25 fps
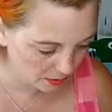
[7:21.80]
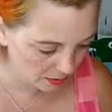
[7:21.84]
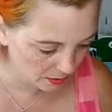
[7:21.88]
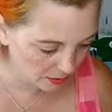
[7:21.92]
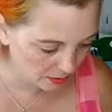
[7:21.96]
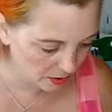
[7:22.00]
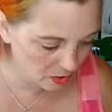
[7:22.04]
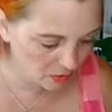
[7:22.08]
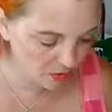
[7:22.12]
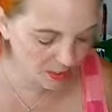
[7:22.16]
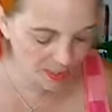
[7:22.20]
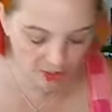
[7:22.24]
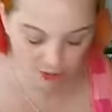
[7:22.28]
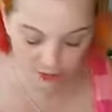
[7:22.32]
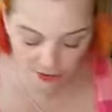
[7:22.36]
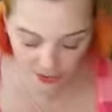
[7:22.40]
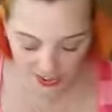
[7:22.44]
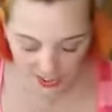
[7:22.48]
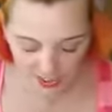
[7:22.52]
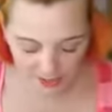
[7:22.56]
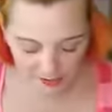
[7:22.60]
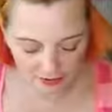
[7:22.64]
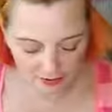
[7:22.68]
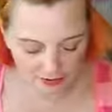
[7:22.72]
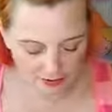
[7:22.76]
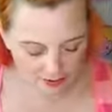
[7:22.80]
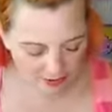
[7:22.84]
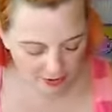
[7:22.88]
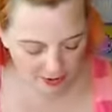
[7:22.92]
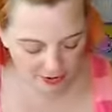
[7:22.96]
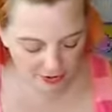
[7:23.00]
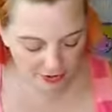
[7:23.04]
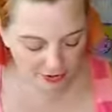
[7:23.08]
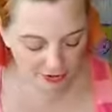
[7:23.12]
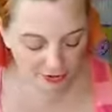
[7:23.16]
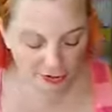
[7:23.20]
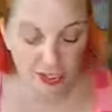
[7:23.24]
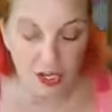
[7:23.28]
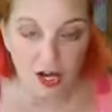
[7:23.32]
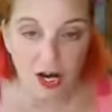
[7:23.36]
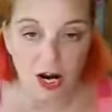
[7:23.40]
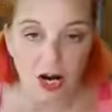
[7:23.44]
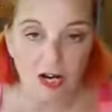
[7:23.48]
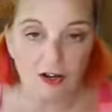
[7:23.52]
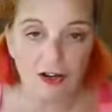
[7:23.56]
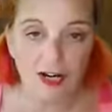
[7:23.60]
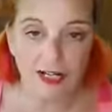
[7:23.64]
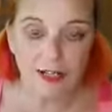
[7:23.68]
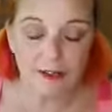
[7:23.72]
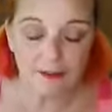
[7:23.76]
Okay, you can. Okay, good. All
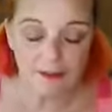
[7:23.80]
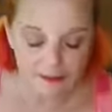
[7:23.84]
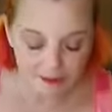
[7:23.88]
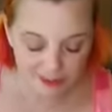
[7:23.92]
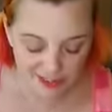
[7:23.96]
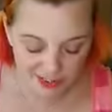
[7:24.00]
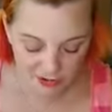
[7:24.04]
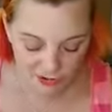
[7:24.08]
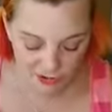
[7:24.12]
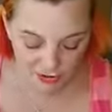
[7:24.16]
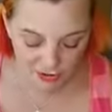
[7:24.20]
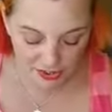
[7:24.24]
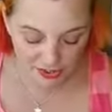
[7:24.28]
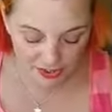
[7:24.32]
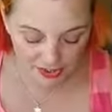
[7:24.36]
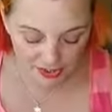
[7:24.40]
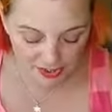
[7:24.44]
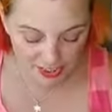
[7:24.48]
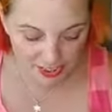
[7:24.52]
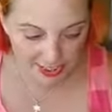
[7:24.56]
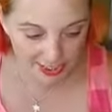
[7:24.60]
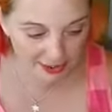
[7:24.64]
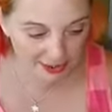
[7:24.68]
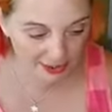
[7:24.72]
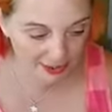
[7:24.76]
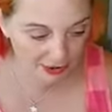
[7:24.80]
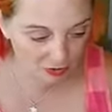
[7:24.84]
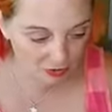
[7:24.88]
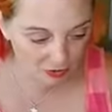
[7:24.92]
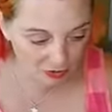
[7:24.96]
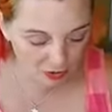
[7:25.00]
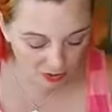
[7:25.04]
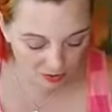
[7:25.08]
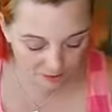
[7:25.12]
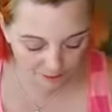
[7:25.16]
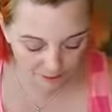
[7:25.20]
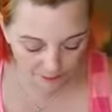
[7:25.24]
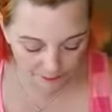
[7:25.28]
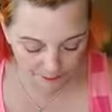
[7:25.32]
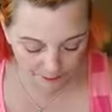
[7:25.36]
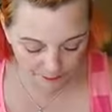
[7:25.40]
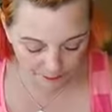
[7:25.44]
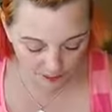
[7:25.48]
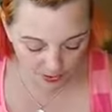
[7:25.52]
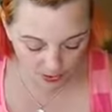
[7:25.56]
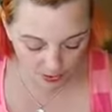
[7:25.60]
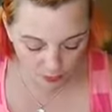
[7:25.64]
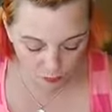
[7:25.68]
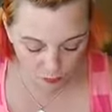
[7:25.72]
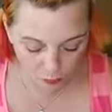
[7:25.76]
right, so you're going to take your
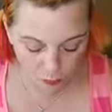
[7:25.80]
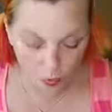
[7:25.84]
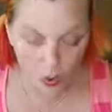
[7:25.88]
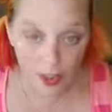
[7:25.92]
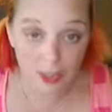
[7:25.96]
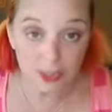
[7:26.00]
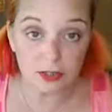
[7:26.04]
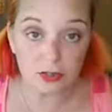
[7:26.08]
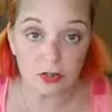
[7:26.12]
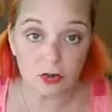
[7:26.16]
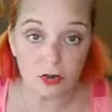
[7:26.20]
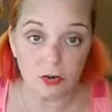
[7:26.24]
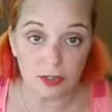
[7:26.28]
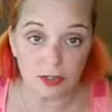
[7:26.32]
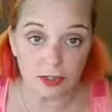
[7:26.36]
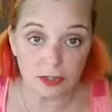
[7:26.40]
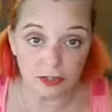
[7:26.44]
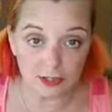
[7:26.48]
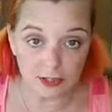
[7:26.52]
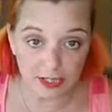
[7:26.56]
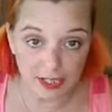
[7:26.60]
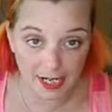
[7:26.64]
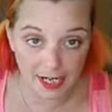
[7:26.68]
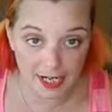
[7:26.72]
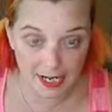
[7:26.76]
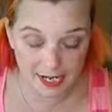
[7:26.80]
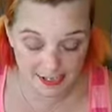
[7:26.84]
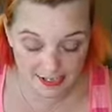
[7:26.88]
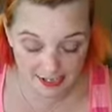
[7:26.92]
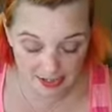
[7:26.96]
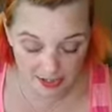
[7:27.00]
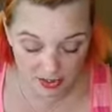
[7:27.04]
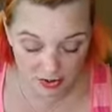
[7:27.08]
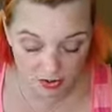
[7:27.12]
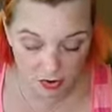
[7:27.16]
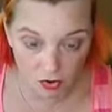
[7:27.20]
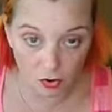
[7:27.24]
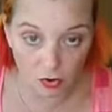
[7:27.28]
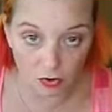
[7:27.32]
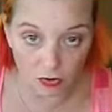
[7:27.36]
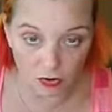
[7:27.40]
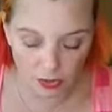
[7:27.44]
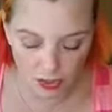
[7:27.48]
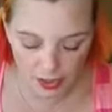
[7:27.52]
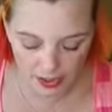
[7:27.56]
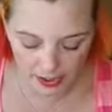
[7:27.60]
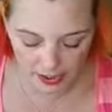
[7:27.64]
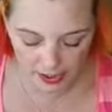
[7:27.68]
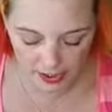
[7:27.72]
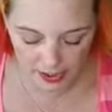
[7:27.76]
one corner that has the hole
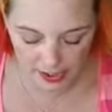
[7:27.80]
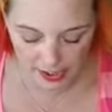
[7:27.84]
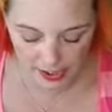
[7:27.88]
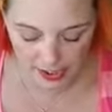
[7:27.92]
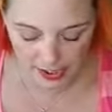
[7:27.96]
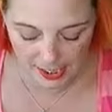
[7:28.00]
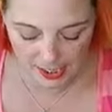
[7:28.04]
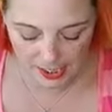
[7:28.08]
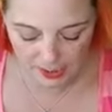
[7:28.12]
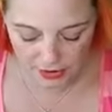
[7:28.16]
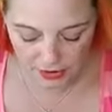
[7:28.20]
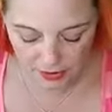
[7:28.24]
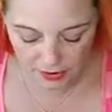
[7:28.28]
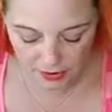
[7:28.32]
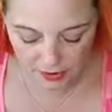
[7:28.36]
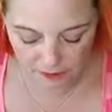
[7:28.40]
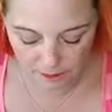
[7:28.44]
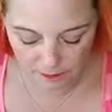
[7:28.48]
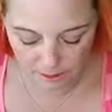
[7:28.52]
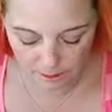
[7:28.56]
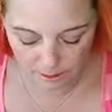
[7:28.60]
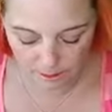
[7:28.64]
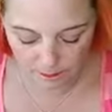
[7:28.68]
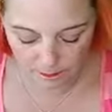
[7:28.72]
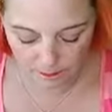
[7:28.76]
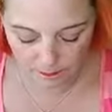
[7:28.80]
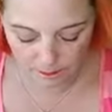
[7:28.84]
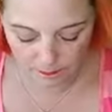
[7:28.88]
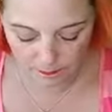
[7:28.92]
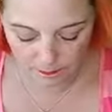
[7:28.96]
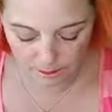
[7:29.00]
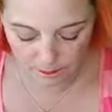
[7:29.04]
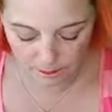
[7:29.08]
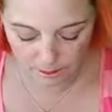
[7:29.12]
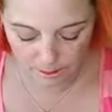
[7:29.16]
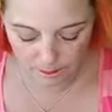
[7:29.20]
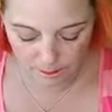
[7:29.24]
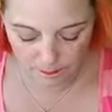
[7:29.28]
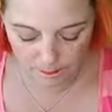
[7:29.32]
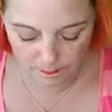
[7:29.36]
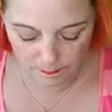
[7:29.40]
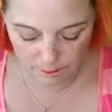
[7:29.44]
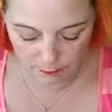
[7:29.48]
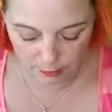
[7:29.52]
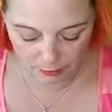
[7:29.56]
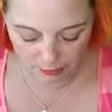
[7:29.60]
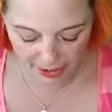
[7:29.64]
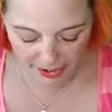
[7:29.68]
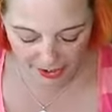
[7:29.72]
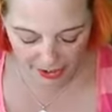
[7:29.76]
on it and you're going to
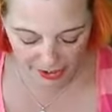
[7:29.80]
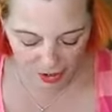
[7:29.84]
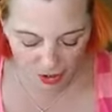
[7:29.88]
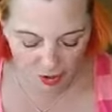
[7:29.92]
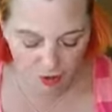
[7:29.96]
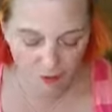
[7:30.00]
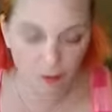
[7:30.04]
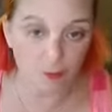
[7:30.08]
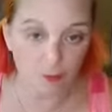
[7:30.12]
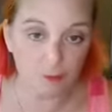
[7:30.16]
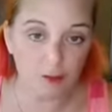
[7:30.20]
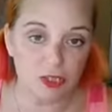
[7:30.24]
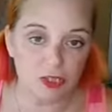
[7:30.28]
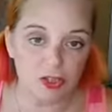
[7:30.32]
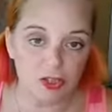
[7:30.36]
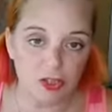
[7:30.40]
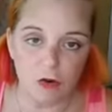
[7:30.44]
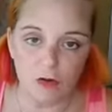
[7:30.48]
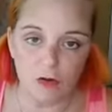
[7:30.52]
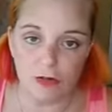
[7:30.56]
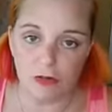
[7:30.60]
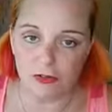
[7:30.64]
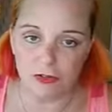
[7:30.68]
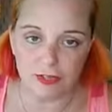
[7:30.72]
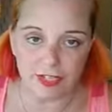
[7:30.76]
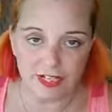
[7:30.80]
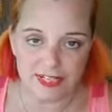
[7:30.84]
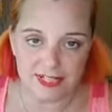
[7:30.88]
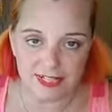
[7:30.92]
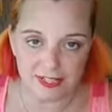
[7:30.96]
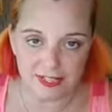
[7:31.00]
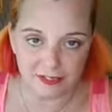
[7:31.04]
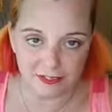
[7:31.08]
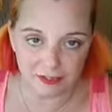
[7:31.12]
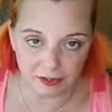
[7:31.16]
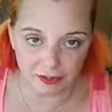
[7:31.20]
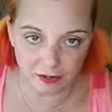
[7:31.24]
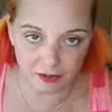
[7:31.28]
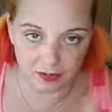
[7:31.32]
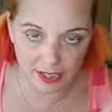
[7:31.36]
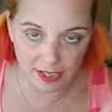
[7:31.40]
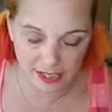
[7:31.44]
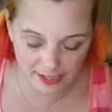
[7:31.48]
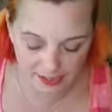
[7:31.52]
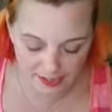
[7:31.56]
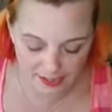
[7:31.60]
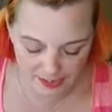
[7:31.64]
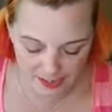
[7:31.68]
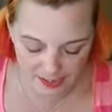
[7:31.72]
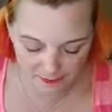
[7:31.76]
bring it over, but don't crease it, okay?
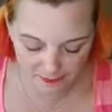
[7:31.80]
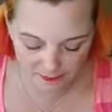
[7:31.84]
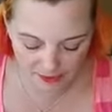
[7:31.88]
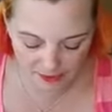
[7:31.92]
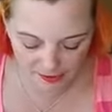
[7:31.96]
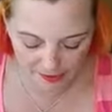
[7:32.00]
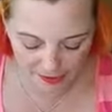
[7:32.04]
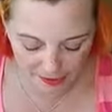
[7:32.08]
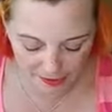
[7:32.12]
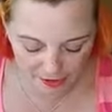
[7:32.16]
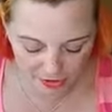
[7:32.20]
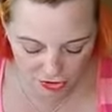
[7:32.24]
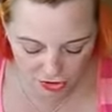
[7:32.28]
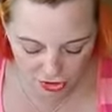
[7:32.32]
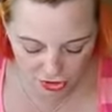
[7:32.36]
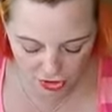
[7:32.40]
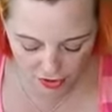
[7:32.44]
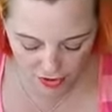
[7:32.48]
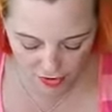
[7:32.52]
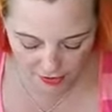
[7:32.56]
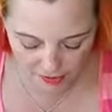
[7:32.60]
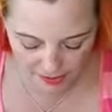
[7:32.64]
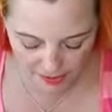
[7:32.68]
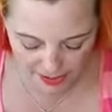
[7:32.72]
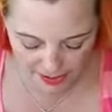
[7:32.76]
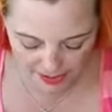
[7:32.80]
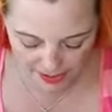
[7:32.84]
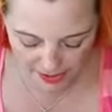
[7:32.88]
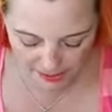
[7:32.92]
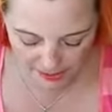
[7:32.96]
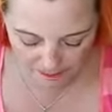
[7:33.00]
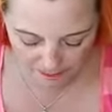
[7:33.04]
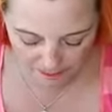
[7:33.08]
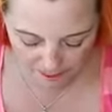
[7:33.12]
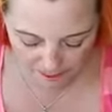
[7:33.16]
Because I found out you shouldn't crease it.